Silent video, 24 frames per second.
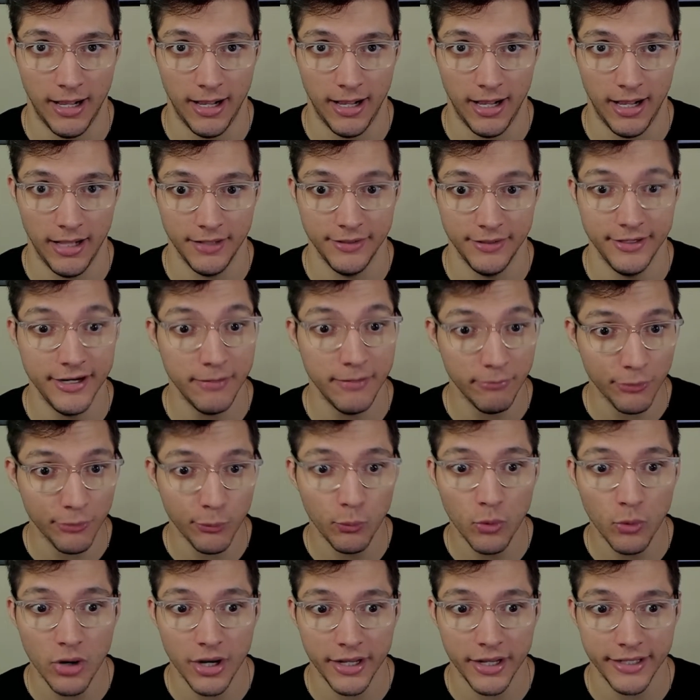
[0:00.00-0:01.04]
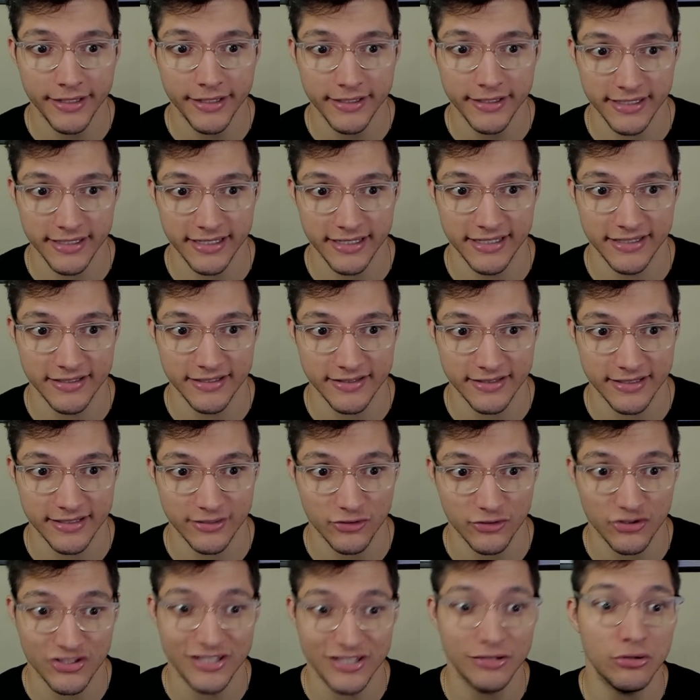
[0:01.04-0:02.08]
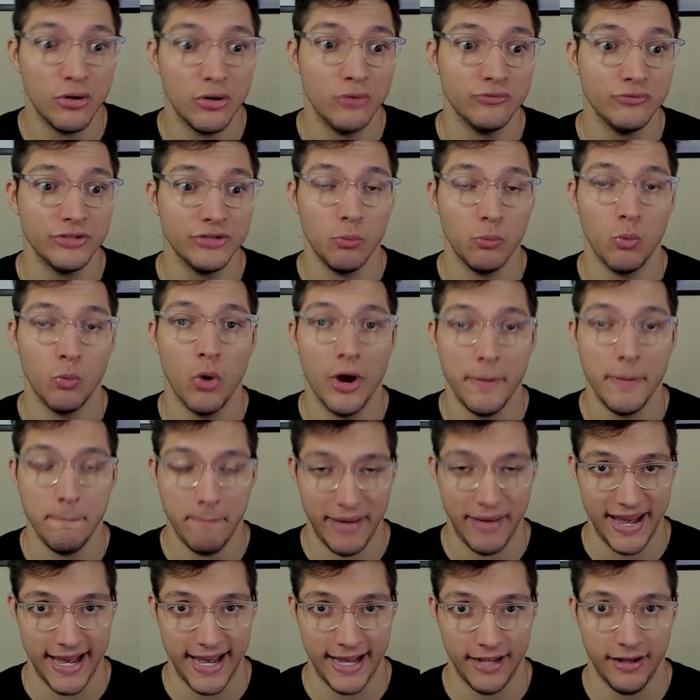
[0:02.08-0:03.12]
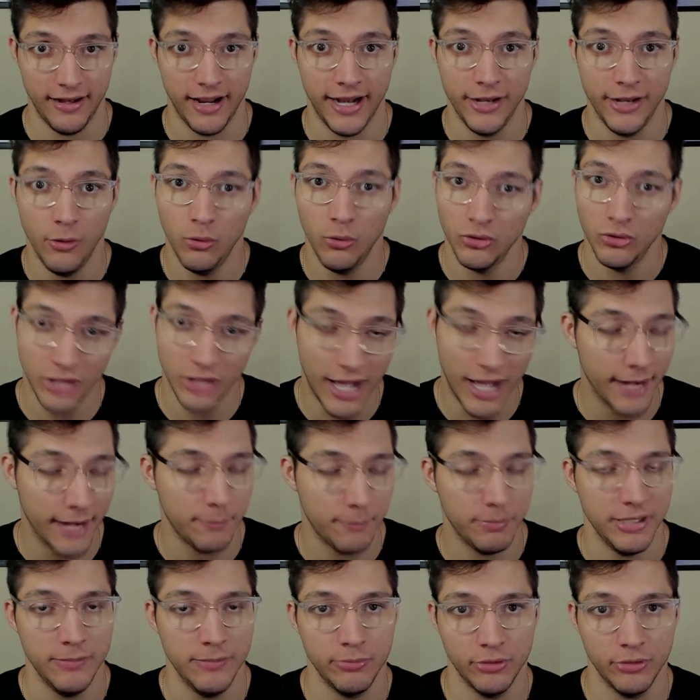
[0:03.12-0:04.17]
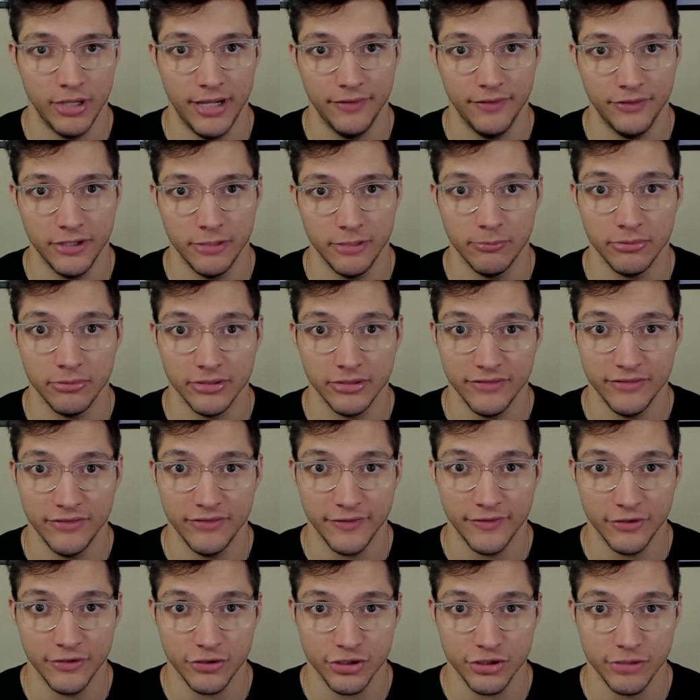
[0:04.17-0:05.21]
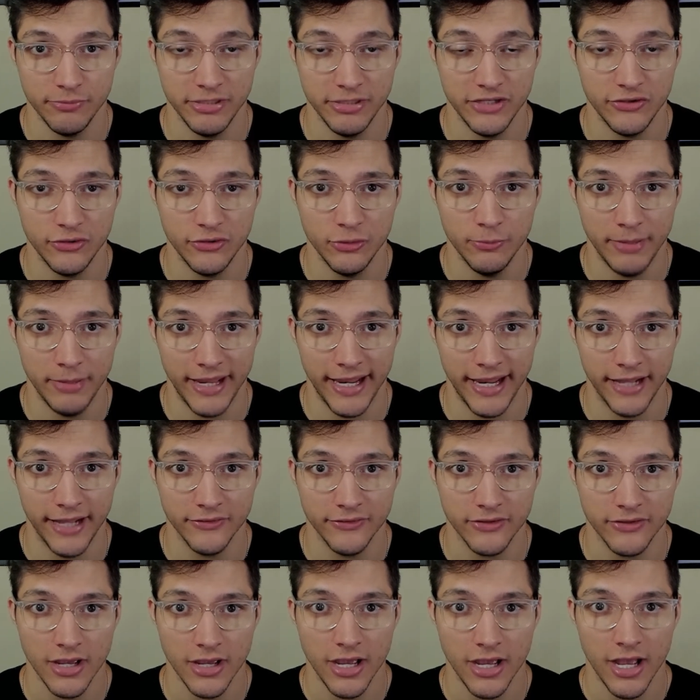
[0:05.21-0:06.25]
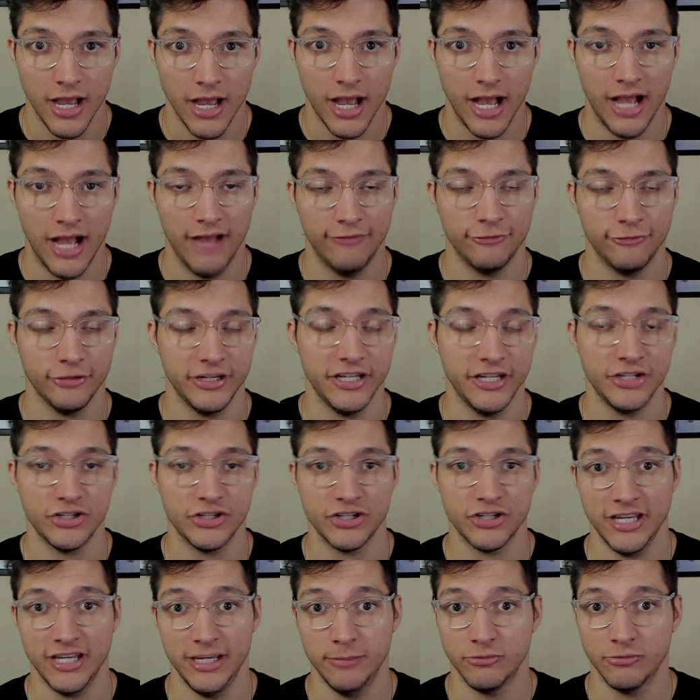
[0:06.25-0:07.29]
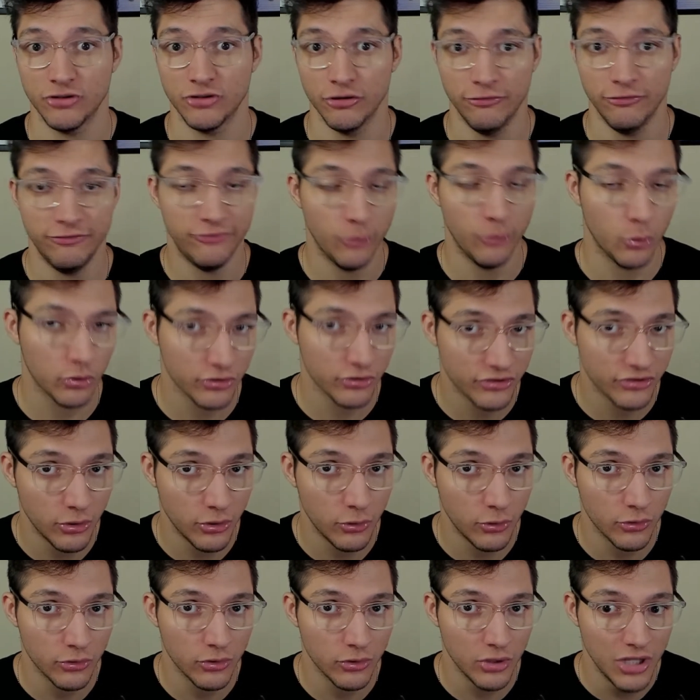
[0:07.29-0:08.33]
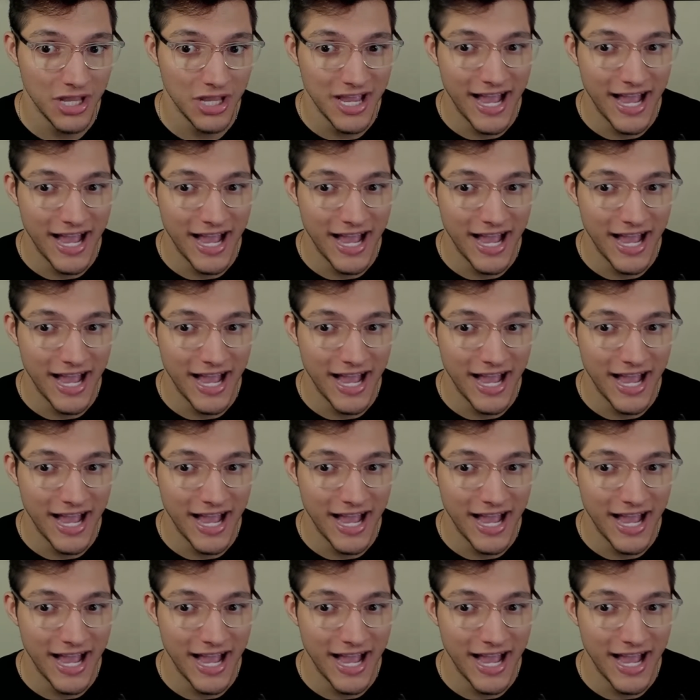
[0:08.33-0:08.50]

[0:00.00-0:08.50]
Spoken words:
Number one is there's still only one ban. I know a lot of people out there believe that there should be 2 bans for each team, so 4 total.